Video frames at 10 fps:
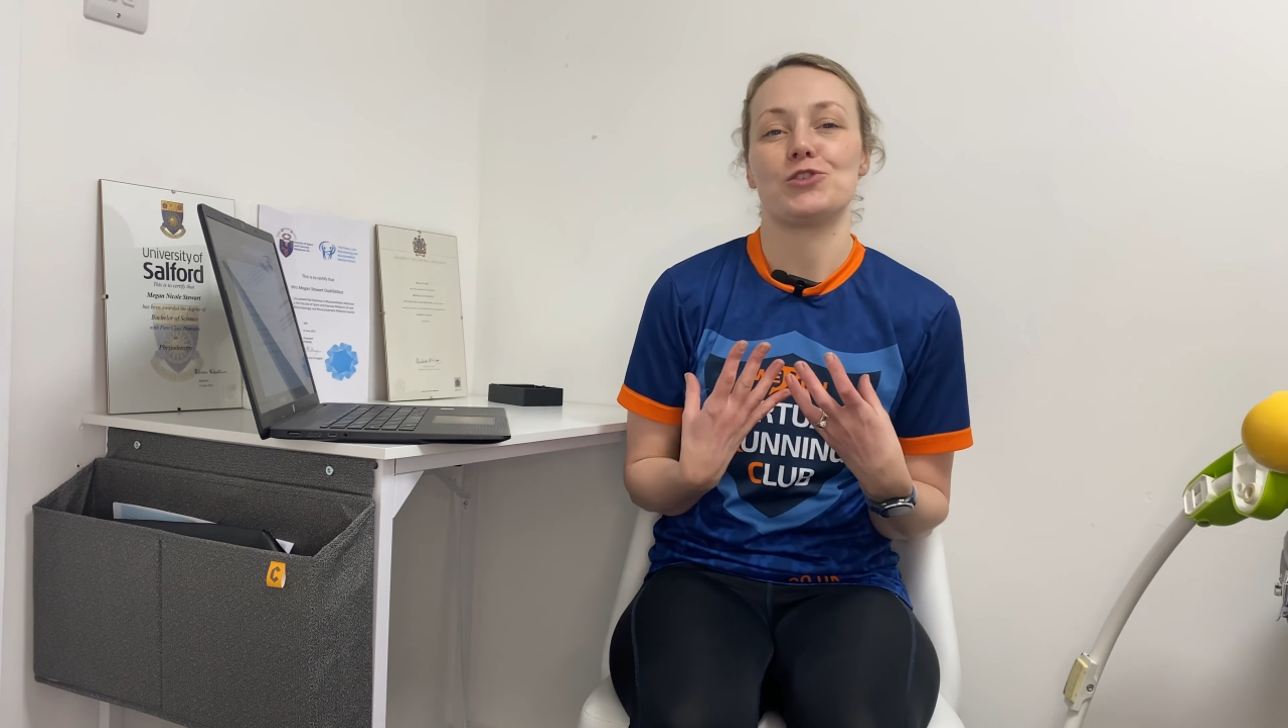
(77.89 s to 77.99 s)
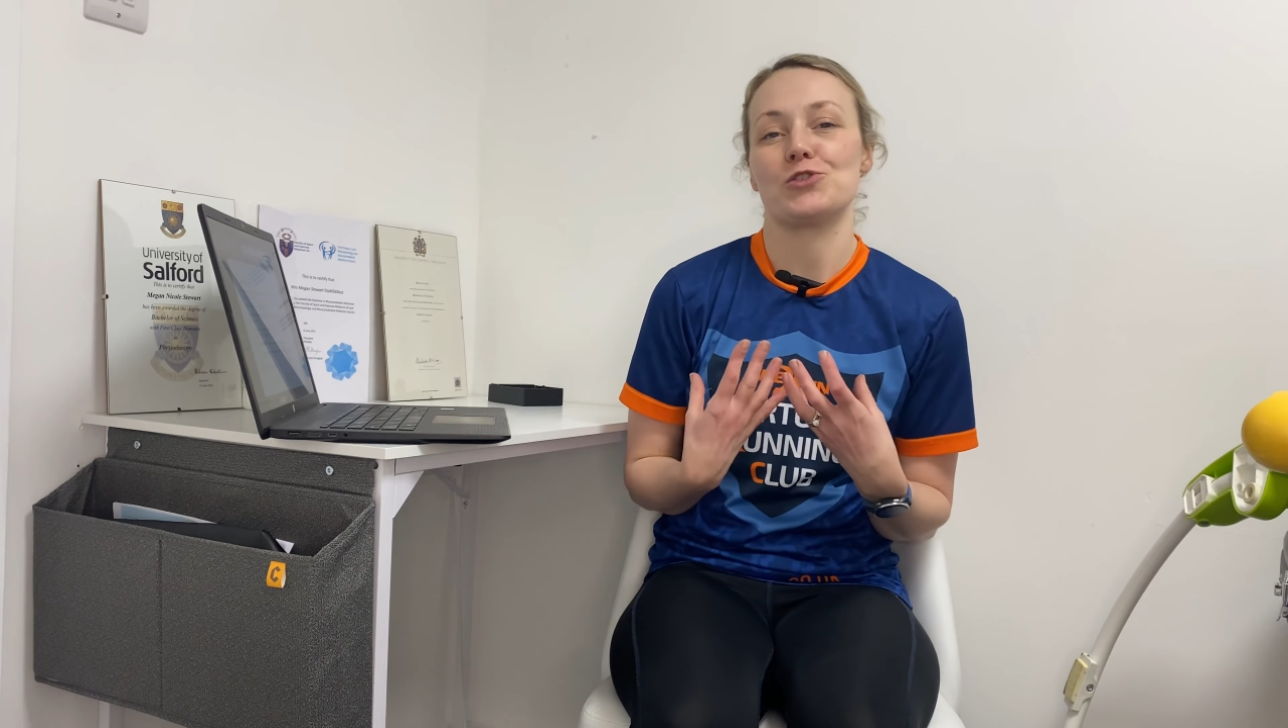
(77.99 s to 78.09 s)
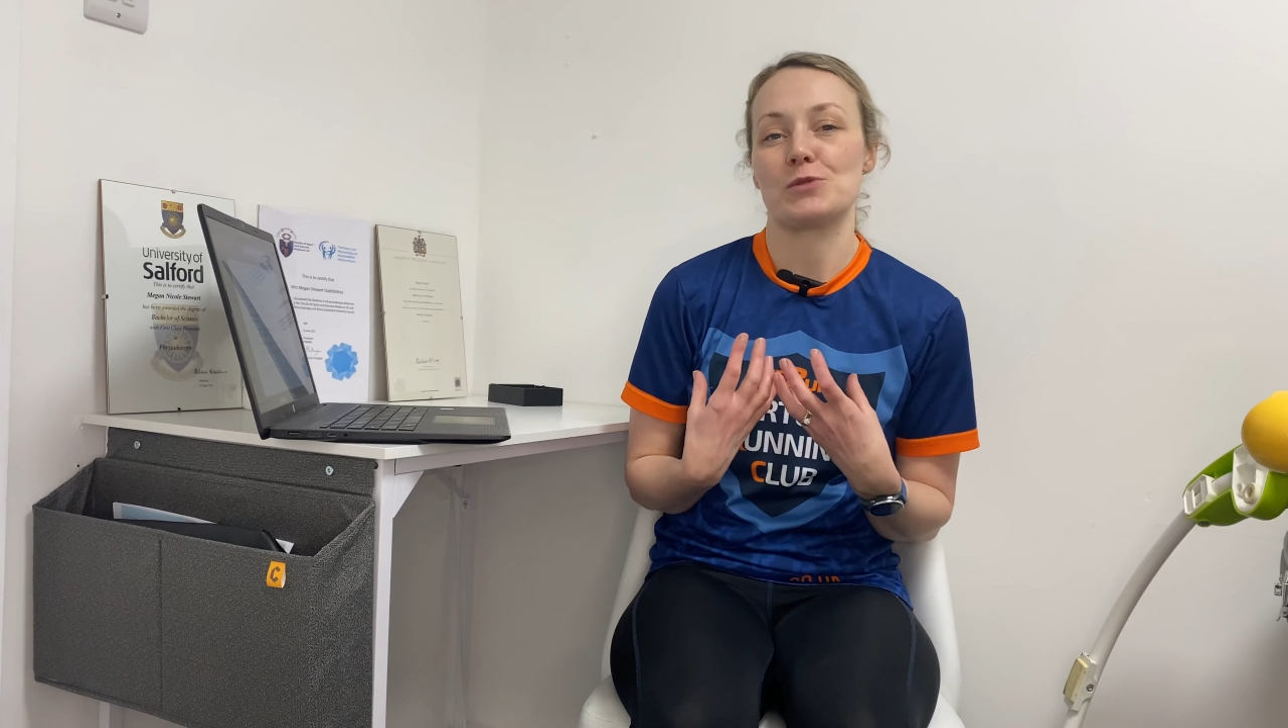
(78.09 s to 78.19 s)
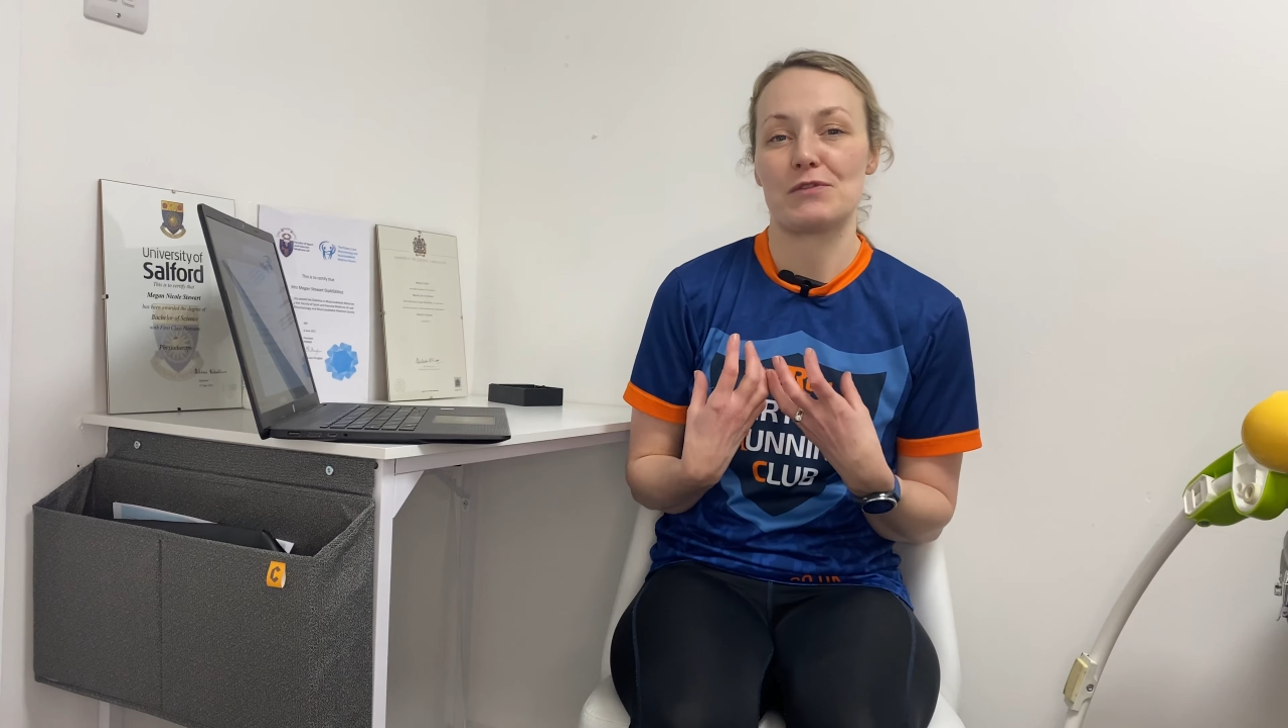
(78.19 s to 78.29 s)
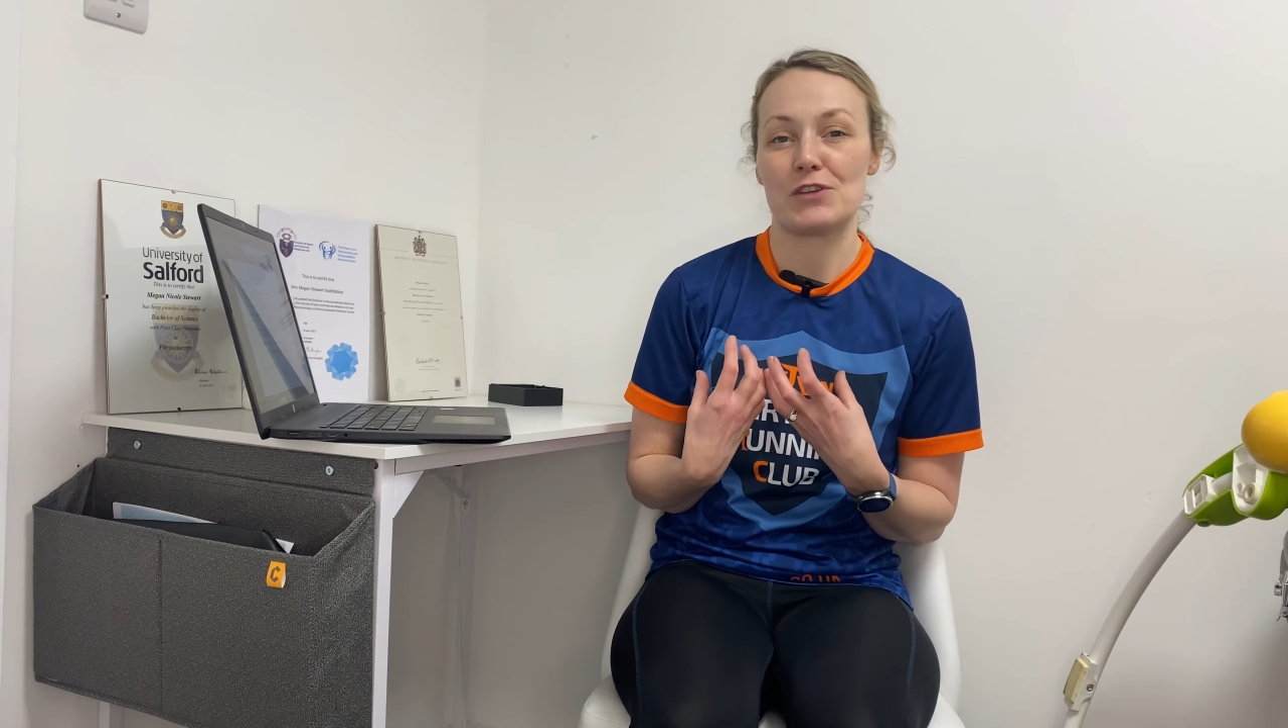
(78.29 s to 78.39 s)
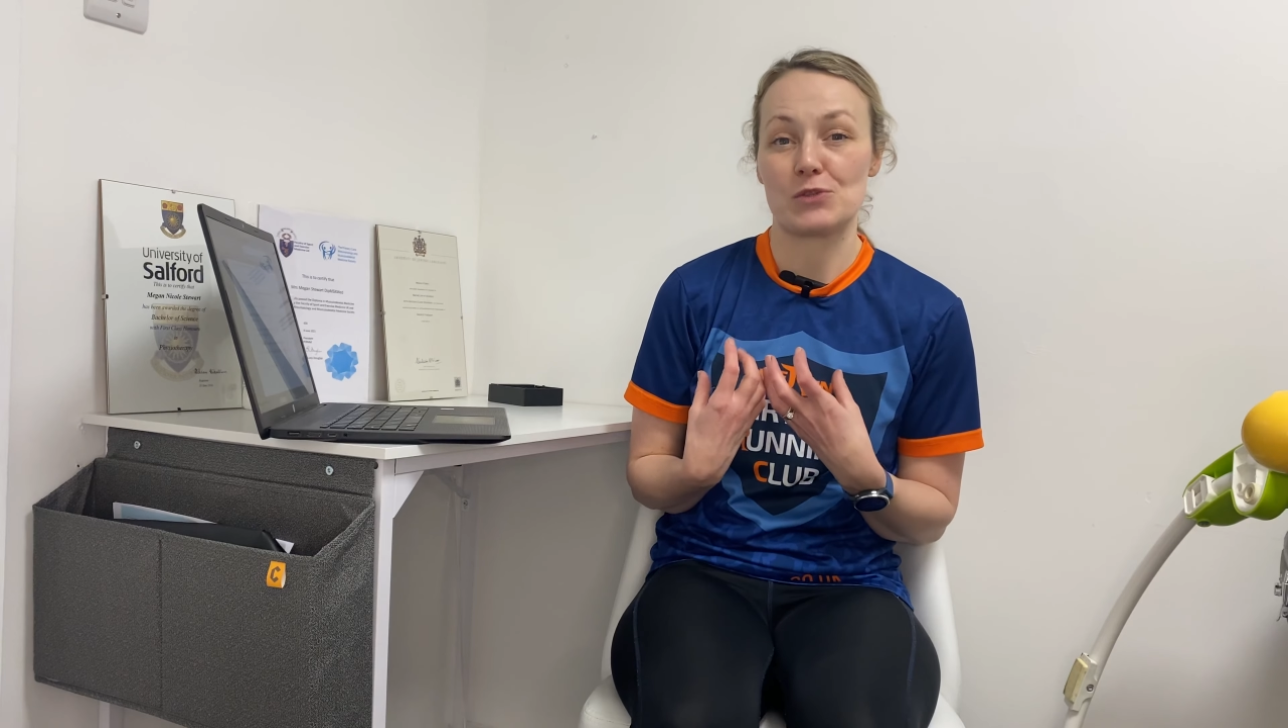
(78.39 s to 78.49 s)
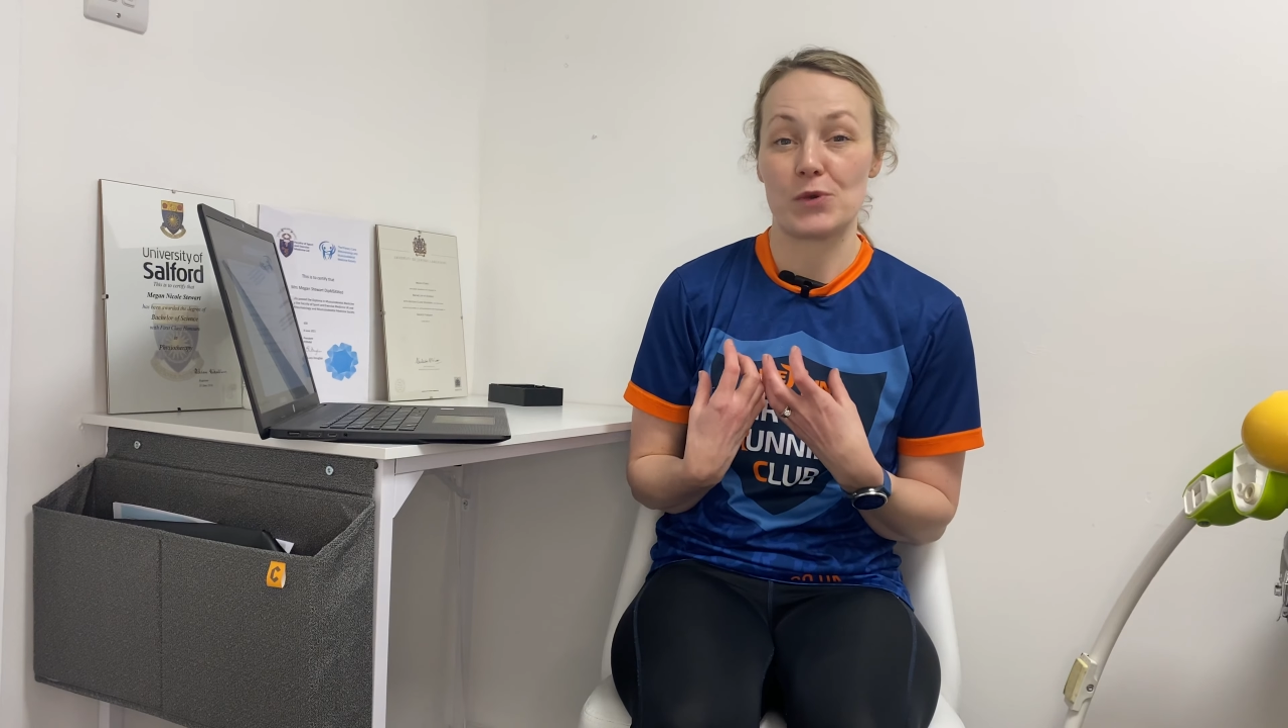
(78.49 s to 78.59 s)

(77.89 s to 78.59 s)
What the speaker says: do some of its